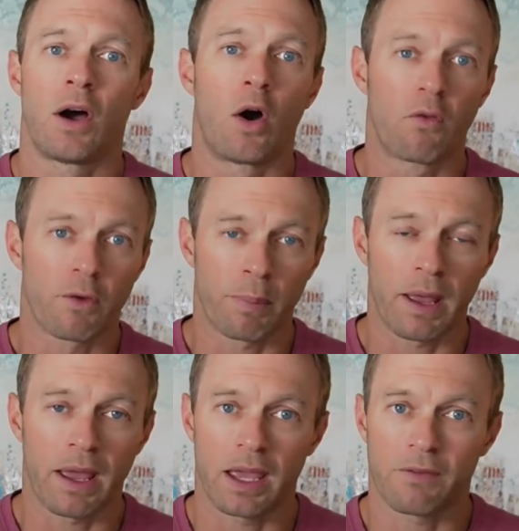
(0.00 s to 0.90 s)

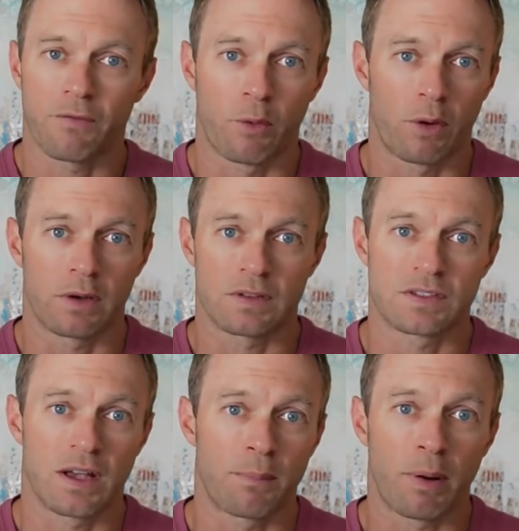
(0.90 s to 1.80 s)
overpaying for
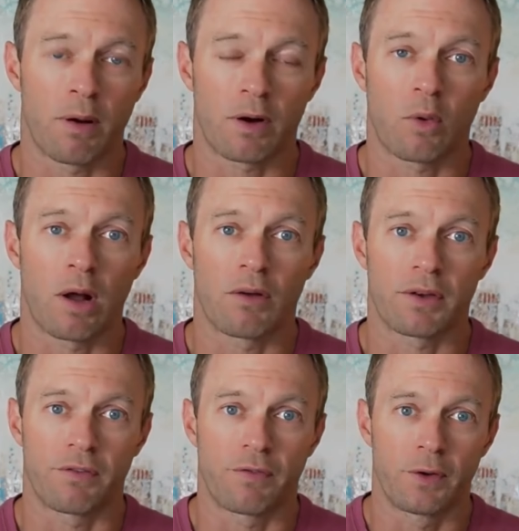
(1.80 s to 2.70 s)
subpar
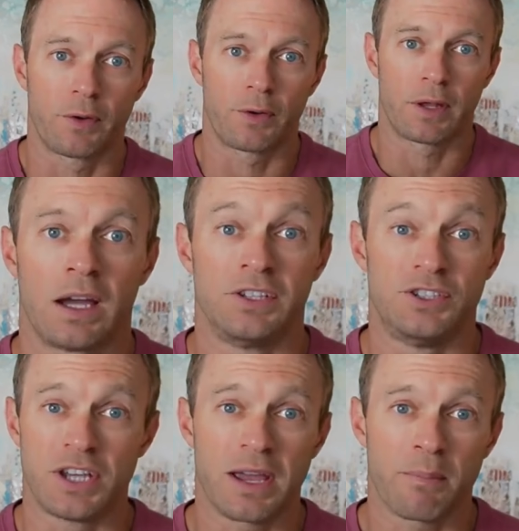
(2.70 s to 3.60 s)
quality food, a
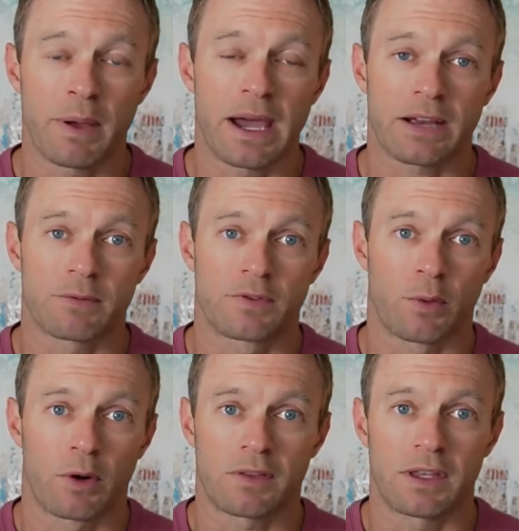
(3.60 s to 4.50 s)
jam-packed
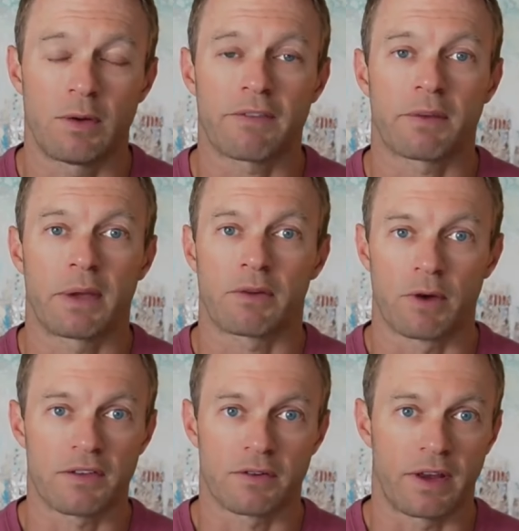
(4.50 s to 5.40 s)
resort that you have to make
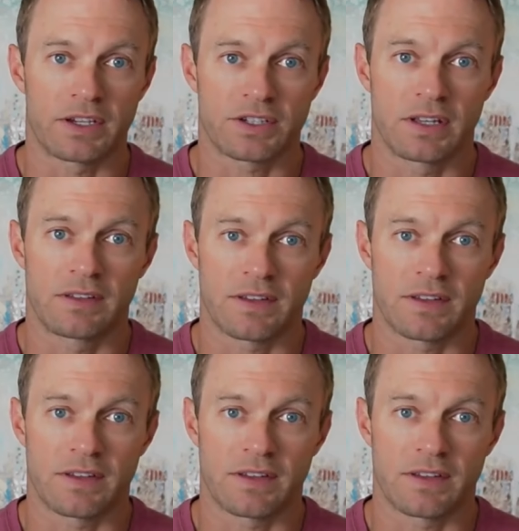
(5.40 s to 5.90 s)
reservations